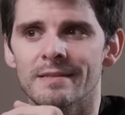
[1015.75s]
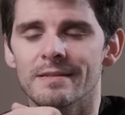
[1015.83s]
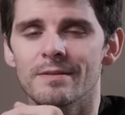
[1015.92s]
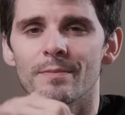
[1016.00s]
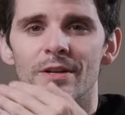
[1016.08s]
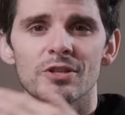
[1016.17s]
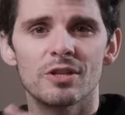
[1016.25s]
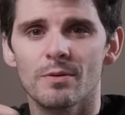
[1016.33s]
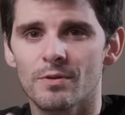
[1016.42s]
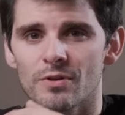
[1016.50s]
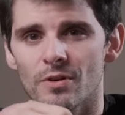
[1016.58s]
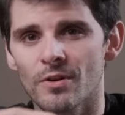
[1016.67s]
diminishing
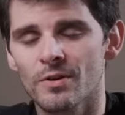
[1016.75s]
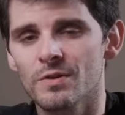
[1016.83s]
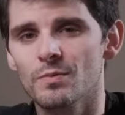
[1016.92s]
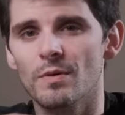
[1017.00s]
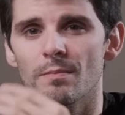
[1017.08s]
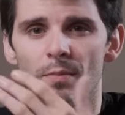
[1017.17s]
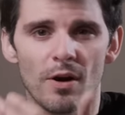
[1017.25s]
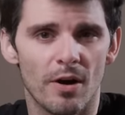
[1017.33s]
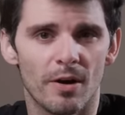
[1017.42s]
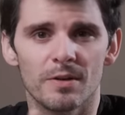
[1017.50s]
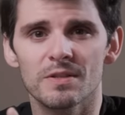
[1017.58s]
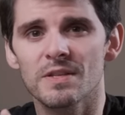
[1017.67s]
returns with
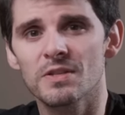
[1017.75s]
parts